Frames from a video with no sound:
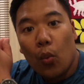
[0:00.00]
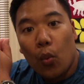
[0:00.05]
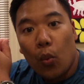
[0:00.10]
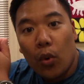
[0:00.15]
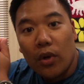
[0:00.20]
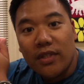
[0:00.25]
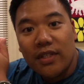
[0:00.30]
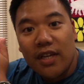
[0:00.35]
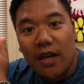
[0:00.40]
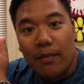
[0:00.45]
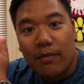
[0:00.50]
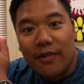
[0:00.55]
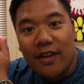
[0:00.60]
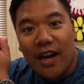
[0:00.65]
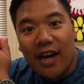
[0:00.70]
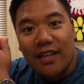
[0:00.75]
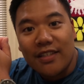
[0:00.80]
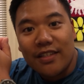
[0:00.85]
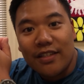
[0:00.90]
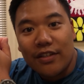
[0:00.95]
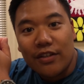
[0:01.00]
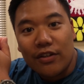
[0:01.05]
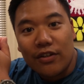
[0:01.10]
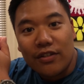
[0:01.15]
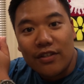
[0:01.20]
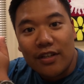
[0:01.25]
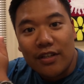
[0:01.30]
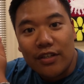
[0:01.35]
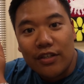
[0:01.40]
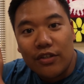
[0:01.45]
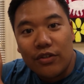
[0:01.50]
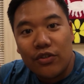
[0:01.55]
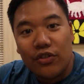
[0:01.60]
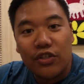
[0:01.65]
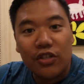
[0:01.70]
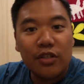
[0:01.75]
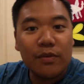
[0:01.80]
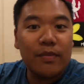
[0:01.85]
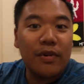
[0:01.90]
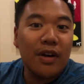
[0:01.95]
What's up, guys and girls on
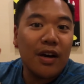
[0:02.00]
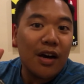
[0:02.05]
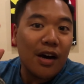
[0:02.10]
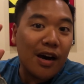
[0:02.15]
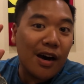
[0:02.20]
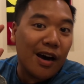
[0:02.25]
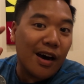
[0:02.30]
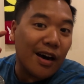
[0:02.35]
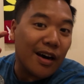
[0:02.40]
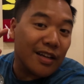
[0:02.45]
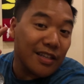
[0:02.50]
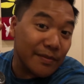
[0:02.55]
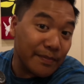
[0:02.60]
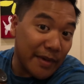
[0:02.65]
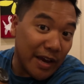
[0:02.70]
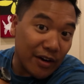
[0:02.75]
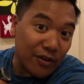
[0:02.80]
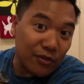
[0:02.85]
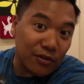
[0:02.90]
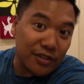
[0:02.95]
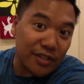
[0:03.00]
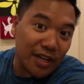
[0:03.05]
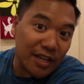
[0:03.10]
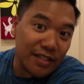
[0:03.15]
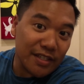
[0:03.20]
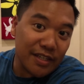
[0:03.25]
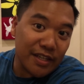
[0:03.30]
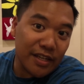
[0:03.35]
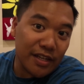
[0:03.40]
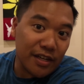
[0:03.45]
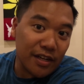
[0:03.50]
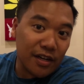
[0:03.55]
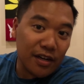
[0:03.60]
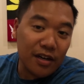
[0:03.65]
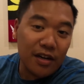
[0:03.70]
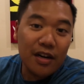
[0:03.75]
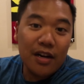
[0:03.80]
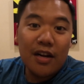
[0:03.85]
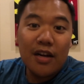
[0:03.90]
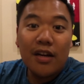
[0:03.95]
YouTube? It's Matt Cortez
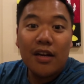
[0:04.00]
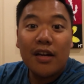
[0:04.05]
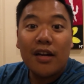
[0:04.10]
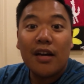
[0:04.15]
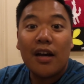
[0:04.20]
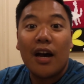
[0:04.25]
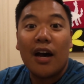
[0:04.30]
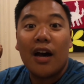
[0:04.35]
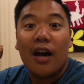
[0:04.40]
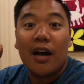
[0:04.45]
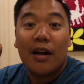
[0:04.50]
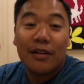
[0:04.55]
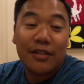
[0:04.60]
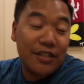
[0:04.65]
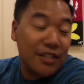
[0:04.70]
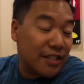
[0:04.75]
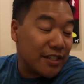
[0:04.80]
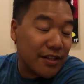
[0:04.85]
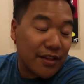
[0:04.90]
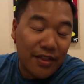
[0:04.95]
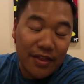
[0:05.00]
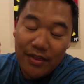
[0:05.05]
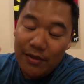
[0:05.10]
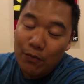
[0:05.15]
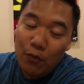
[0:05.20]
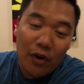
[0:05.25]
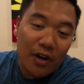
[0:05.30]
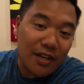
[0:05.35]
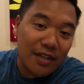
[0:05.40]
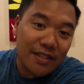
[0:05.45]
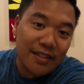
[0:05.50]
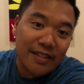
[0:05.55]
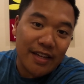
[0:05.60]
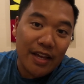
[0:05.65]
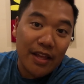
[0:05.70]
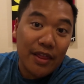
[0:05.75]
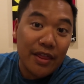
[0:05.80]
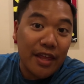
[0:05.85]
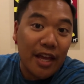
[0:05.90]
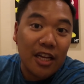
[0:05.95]
here. Just wanted to
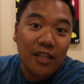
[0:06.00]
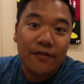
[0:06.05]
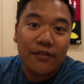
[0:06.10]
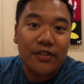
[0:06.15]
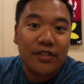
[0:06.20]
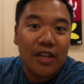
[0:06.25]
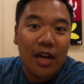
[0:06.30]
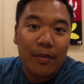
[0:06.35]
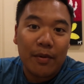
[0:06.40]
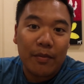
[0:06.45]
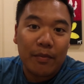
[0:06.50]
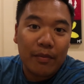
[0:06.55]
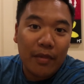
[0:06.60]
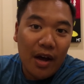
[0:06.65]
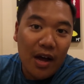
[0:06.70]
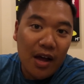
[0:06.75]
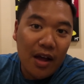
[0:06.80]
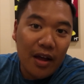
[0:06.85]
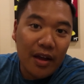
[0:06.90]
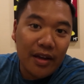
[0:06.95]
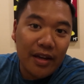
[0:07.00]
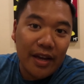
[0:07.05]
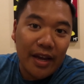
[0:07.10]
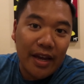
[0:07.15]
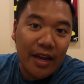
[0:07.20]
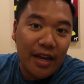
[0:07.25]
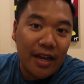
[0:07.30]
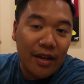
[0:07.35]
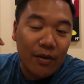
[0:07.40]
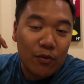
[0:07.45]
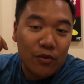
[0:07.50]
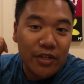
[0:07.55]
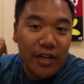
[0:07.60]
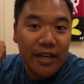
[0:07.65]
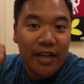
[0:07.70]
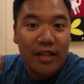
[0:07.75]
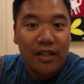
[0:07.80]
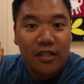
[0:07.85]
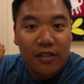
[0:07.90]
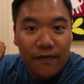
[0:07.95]
say thanks for stopping by and
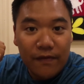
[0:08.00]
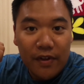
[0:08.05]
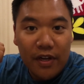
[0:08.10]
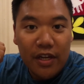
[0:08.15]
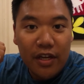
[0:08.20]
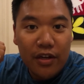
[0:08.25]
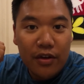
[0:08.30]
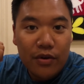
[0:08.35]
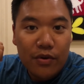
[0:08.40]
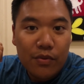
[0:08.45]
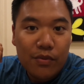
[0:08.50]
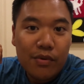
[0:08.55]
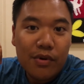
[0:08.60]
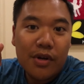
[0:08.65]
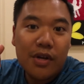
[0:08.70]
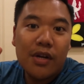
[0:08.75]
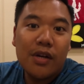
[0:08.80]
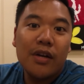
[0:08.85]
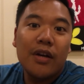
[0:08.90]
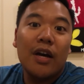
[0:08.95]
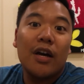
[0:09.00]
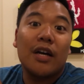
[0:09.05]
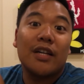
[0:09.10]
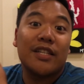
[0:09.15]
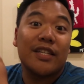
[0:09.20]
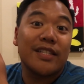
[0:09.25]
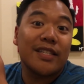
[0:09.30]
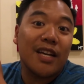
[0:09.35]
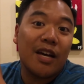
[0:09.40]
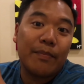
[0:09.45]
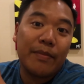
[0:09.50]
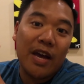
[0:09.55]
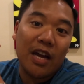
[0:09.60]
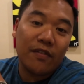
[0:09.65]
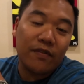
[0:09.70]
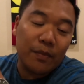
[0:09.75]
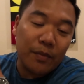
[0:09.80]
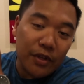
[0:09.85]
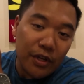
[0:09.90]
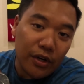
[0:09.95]
checking out this video. I just got
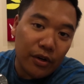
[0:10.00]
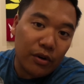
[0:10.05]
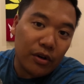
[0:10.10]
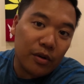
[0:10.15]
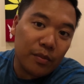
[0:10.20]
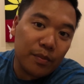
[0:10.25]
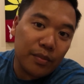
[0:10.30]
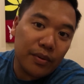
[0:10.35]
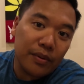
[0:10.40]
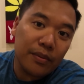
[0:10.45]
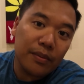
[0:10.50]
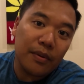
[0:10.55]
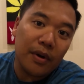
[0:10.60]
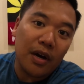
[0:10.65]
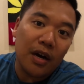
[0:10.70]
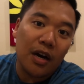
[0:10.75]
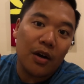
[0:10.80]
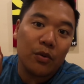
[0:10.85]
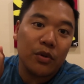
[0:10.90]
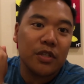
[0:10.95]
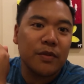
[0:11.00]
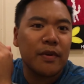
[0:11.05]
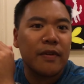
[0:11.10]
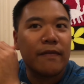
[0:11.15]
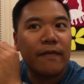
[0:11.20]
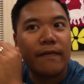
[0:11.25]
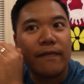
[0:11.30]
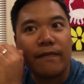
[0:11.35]
back from Europe. We spent